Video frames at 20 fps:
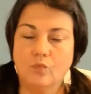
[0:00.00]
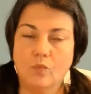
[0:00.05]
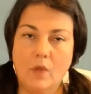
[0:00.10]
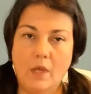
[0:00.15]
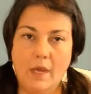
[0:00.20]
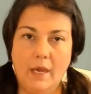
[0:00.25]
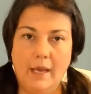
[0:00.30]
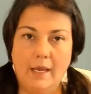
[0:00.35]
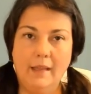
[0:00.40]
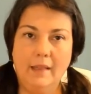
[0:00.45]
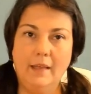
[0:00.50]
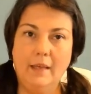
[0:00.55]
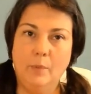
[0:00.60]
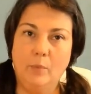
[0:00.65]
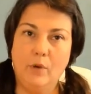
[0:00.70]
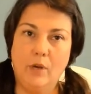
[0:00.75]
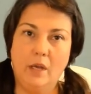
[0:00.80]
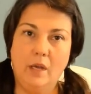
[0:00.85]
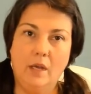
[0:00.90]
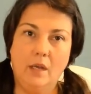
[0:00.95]
Hi,
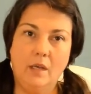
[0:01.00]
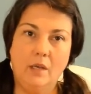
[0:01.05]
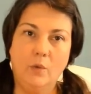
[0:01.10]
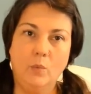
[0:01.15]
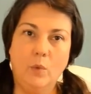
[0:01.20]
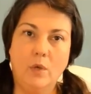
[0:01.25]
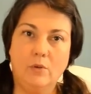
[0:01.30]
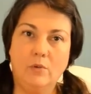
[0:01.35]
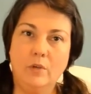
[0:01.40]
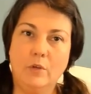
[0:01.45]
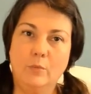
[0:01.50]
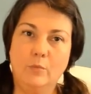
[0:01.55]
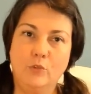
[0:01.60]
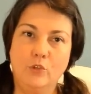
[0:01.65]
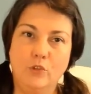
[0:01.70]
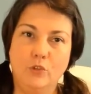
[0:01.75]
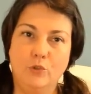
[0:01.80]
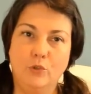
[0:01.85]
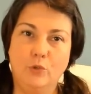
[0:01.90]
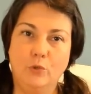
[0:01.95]
Libra. Welcome
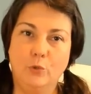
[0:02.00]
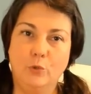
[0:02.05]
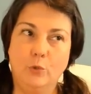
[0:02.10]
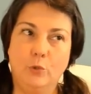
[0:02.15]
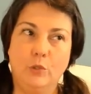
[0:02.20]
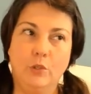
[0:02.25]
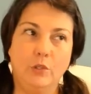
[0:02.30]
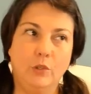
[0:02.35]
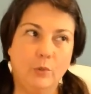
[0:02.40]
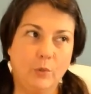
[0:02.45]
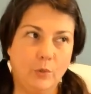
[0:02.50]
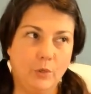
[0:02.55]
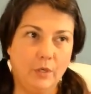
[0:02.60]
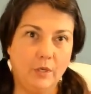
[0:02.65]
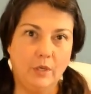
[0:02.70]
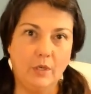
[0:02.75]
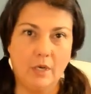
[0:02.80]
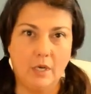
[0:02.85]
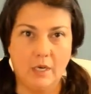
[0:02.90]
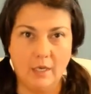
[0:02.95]
to
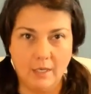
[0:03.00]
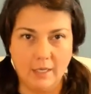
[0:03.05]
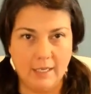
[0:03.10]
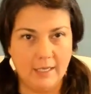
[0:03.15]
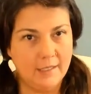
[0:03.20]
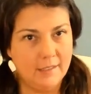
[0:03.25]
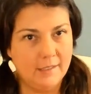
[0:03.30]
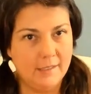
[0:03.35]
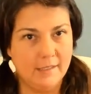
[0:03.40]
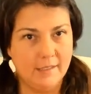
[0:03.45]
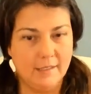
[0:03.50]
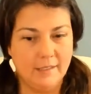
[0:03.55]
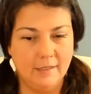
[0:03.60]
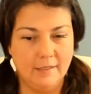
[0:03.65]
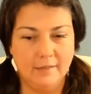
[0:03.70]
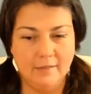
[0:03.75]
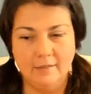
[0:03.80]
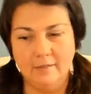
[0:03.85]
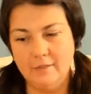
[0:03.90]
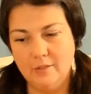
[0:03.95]
your August
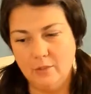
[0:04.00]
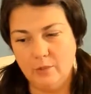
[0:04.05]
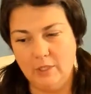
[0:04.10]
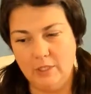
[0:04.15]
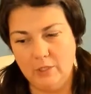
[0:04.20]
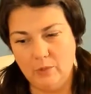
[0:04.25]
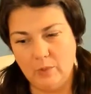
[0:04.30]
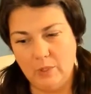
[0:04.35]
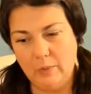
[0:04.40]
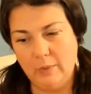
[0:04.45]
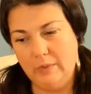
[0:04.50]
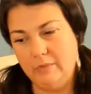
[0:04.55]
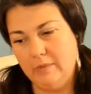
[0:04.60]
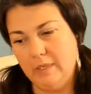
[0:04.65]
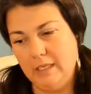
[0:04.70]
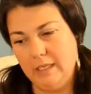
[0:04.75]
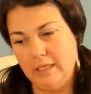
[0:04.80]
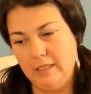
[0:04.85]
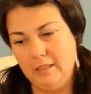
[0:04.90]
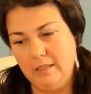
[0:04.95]
2021
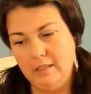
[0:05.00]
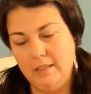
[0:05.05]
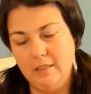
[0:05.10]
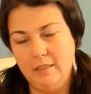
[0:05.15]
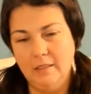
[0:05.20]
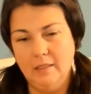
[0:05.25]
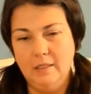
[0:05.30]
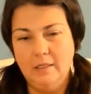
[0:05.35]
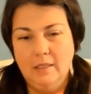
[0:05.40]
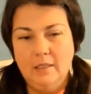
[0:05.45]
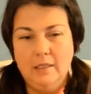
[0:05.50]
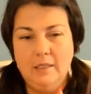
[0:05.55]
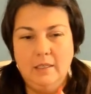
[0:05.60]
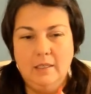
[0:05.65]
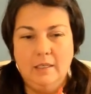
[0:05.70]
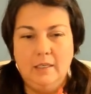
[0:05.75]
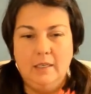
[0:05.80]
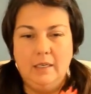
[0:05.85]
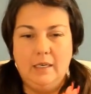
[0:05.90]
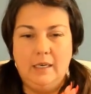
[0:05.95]
reading.
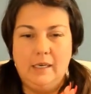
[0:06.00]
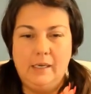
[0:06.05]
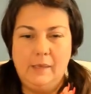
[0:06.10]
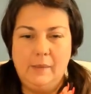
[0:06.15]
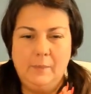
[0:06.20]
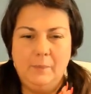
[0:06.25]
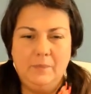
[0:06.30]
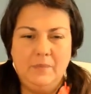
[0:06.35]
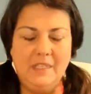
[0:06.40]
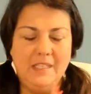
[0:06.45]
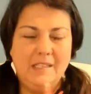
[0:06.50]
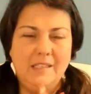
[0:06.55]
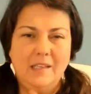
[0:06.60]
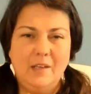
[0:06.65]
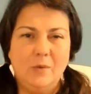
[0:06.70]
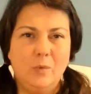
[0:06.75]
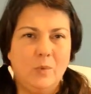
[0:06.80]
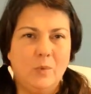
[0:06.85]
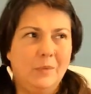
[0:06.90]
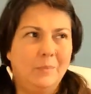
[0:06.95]
This
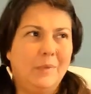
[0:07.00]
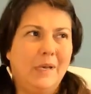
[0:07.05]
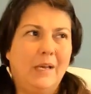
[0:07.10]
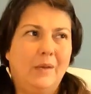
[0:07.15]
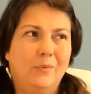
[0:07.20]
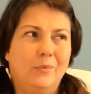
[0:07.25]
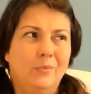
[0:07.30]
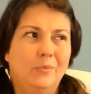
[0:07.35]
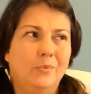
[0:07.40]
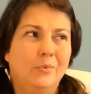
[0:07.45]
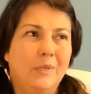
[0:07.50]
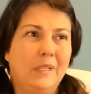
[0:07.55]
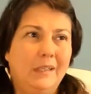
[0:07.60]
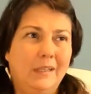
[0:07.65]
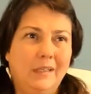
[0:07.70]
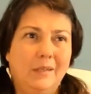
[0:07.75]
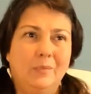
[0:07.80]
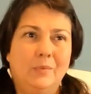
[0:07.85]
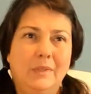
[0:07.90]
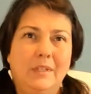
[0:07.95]
year went by
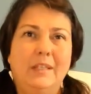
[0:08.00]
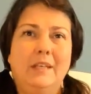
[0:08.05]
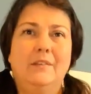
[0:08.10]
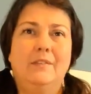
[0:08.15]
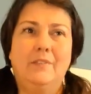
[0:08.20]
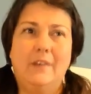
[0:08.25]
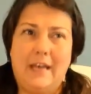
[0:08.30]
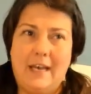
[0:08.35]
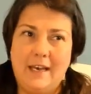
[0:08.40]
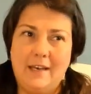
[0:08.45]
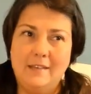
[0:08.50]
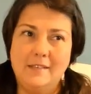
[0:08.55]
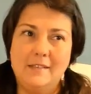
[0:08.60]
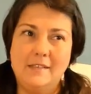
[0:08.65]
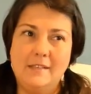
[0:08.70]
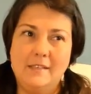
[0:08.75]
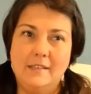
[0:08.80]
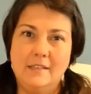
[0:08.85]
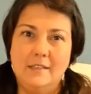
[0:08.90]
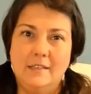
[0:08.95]
really, really fast.